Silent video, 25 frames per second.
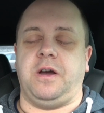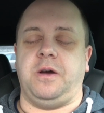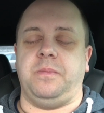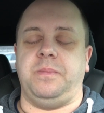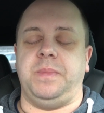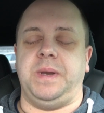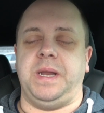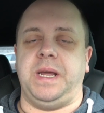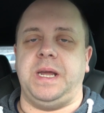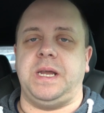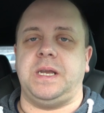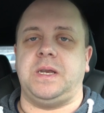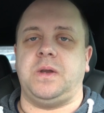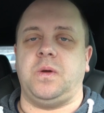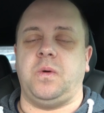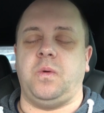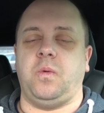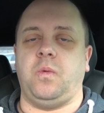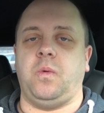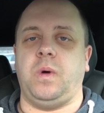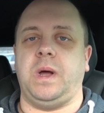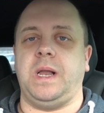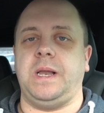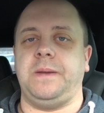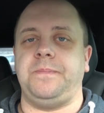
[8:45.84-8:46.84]
update?
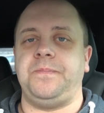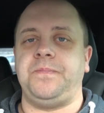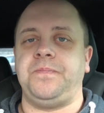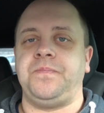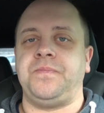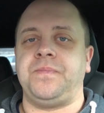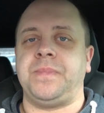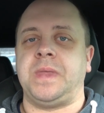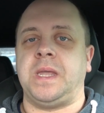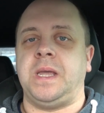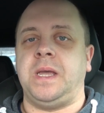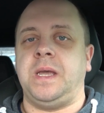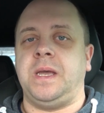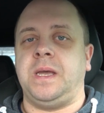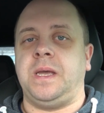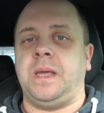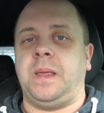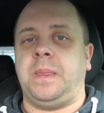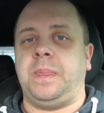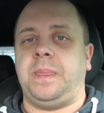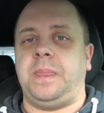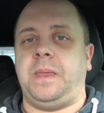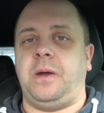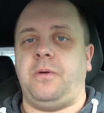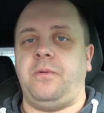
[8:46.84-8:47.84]
Well,
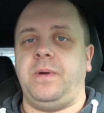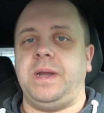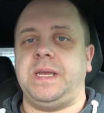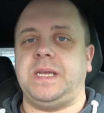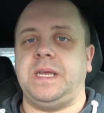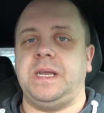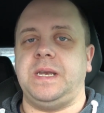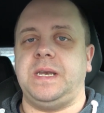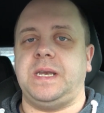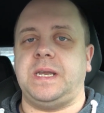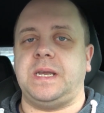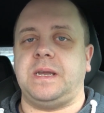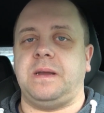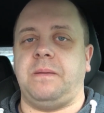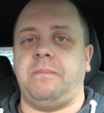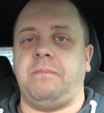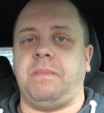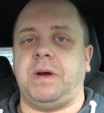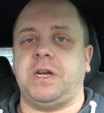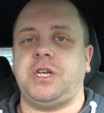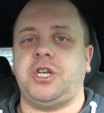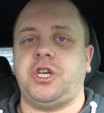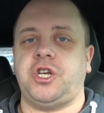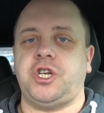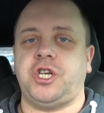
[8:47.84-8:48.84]
there isn't
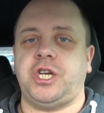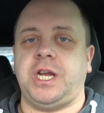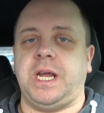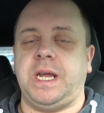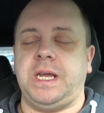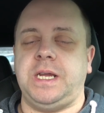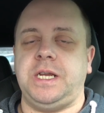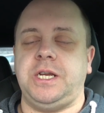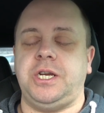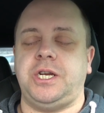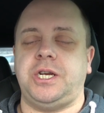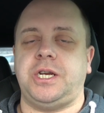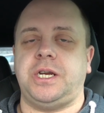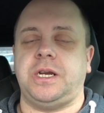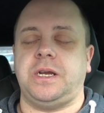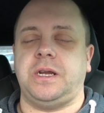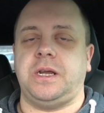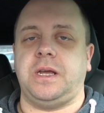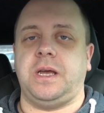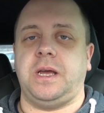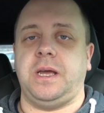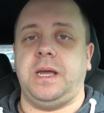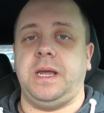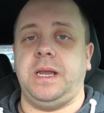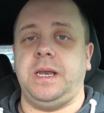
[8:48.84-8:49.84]
much change
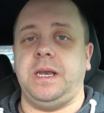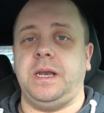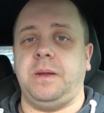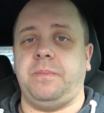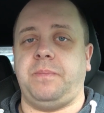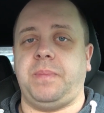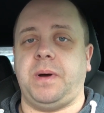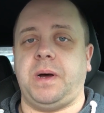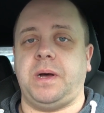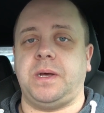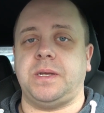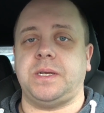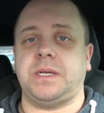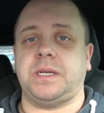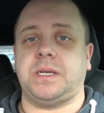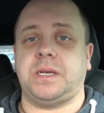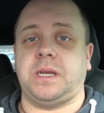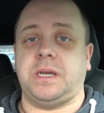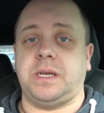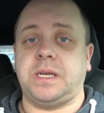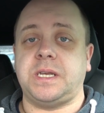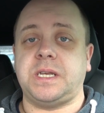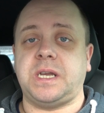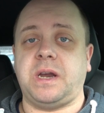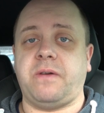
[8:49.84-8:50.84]
in the
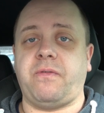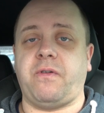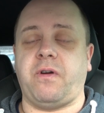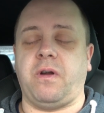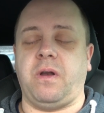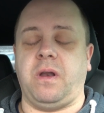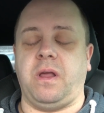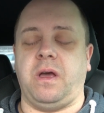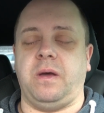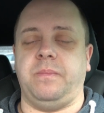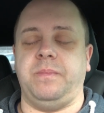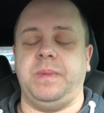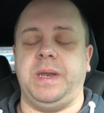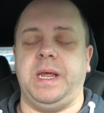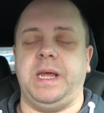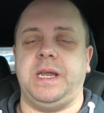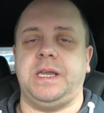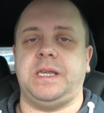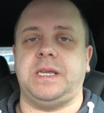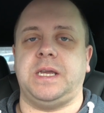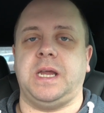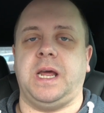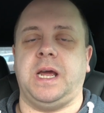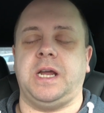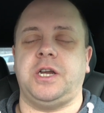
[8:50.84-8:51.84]
past several
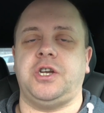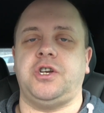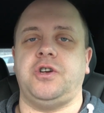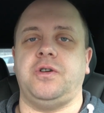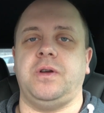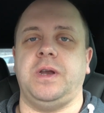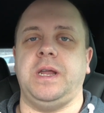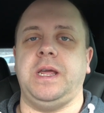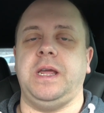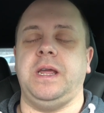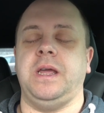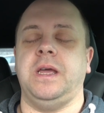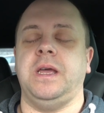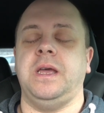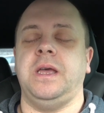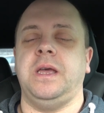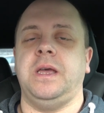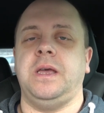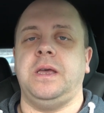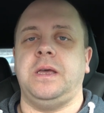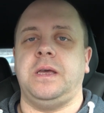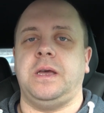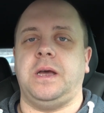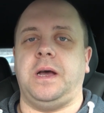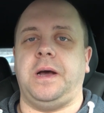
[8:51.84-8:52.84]
updates, actually.
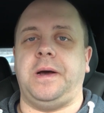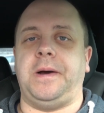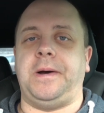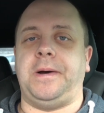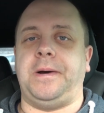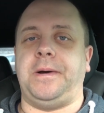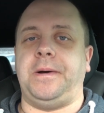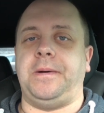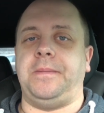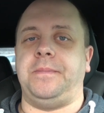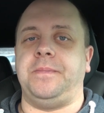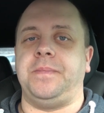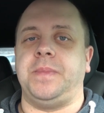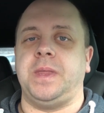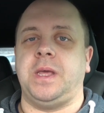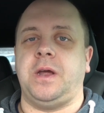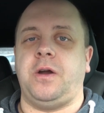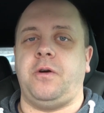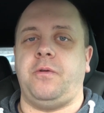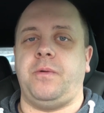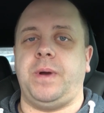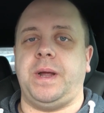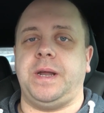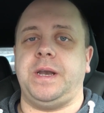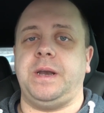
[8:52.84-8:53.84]

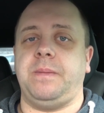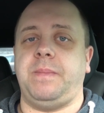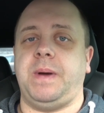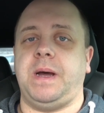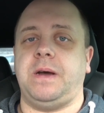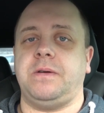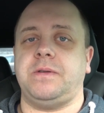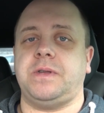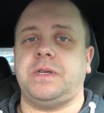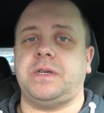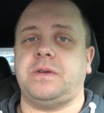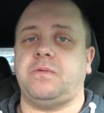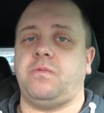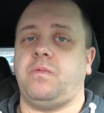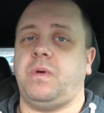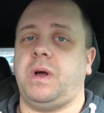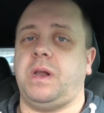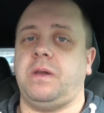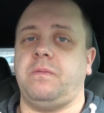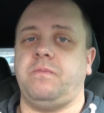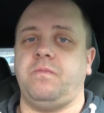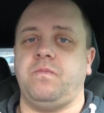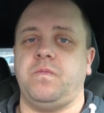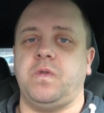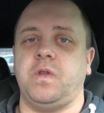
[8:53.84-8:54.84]
Roundabouts,
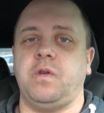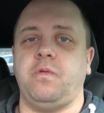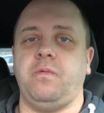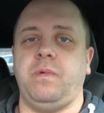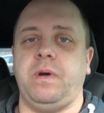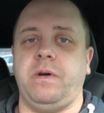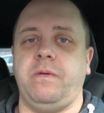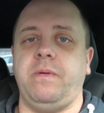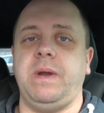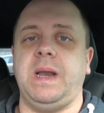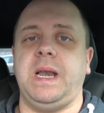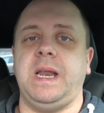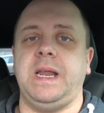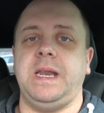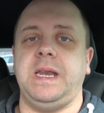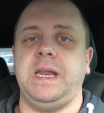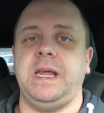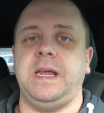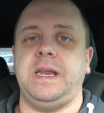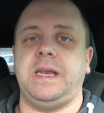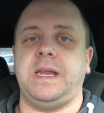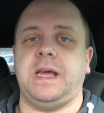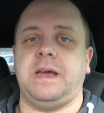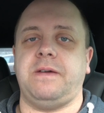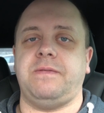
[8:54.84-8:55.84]
well, we really
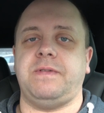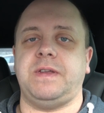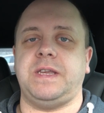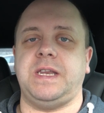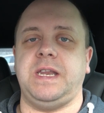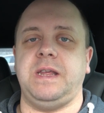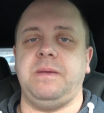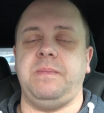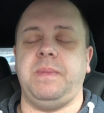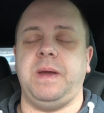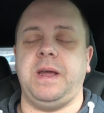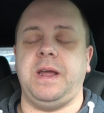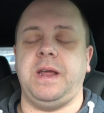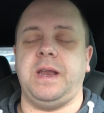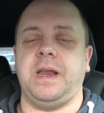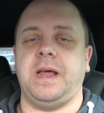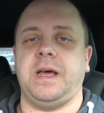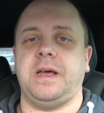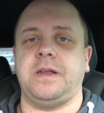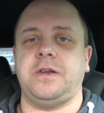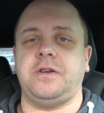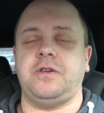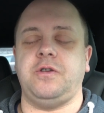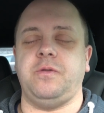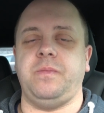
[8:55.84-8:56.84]
need FSD
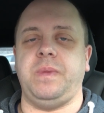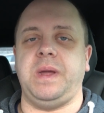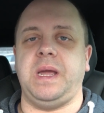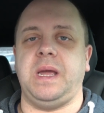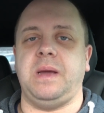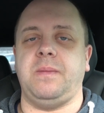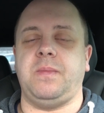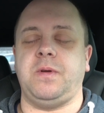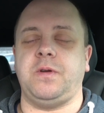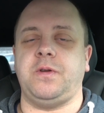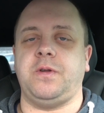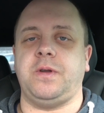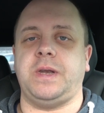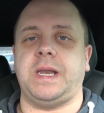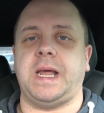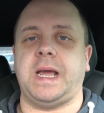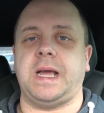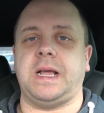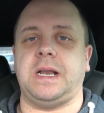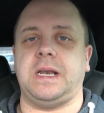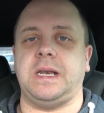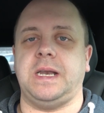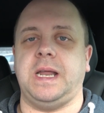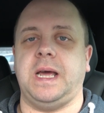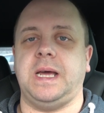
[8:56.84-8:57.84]
Beta to be able to
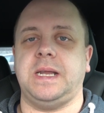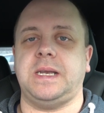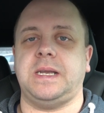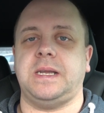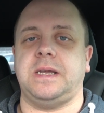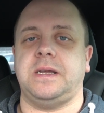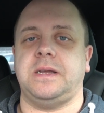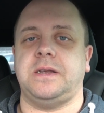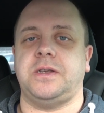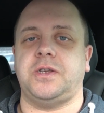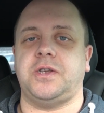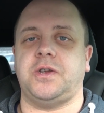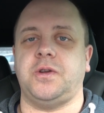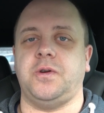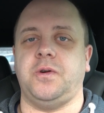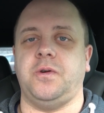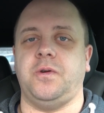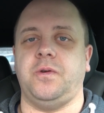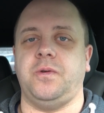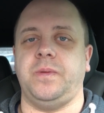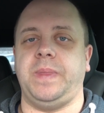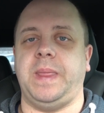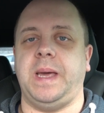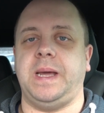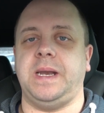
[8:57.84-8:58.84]
tackle that.
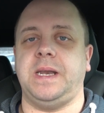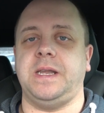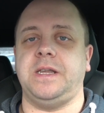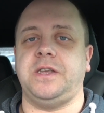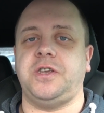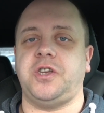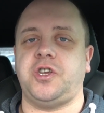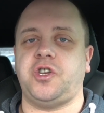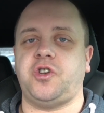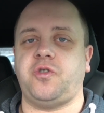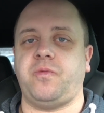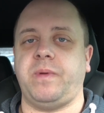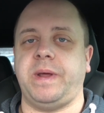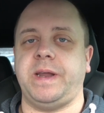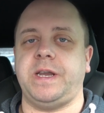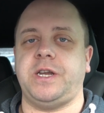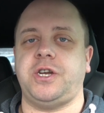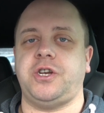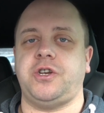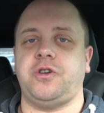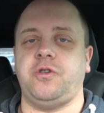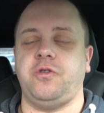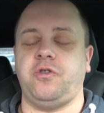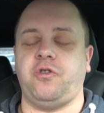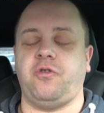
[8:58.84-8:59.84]
So that is a
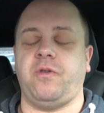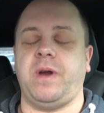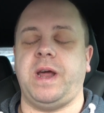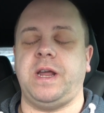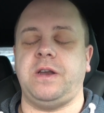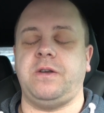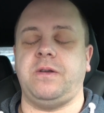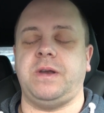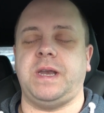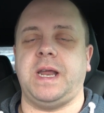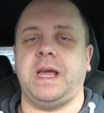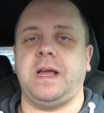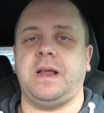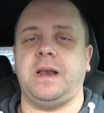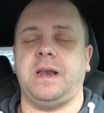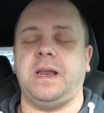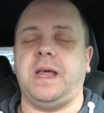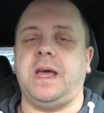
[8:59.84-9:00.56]
stretch to try to tackle